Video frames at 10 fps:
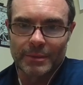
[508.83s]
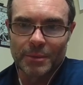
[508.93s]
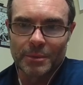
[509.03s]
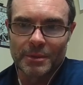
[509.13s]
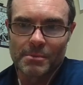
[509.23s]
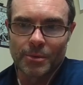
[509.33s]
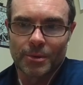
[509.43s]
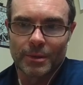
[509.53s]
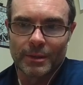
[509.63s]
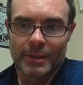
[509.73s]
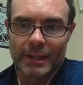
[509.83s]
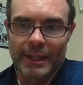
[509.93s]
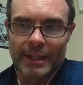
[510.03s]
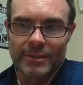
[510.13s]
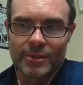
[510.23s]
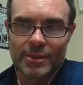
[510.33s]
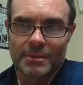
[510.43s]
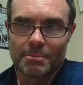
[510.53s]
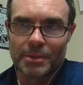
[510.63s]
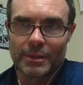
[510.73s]
it was more in
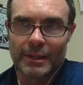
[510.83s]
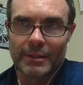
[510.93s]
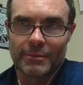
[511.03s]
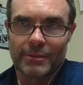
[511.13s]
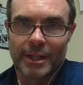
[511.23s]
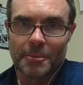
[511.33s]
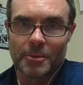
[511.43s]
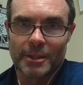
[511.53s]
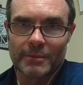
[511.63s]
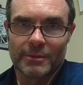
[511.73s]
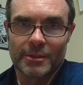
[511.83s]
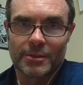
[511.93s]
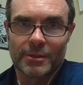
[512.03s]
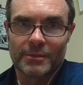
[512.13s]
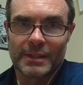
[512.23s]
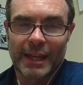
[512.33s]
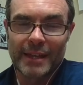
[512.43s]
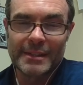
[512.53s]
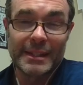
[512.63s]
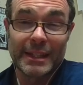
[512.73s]
just building a framework for sort of
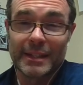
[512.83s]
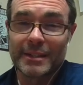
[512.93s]
testing